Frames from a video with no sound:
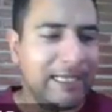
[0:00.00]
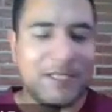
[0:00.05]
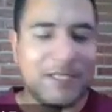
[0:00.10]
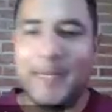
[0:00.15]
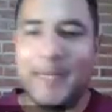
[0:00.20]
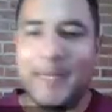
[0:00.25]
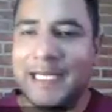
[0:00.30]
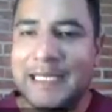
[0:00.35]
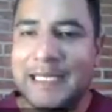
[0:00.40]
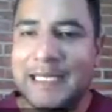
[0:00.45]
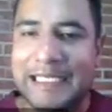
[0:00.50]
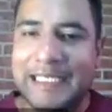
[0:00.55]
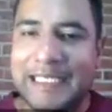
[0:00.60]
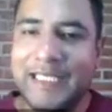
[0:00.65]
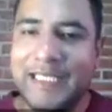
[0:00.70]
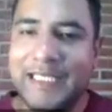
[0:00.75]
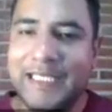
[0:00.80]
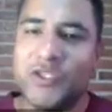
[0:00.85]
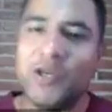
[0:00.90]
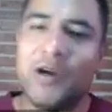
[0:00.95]
mainly
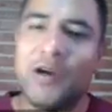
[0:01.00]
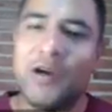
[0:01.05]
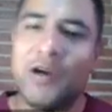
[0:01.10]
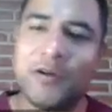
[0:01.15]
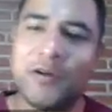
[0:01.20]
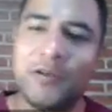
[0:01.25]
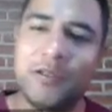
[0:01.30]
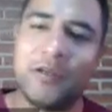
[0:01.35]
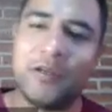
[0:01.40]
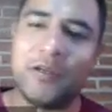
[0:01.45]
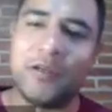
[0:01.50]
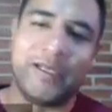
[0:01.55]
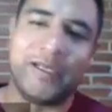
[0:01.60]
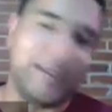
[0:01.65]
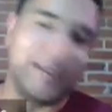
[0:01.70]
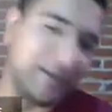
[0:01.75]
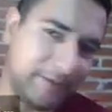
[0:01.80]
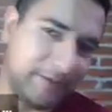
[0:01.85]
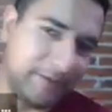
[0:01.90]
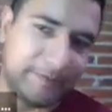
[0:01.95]
jungle over here.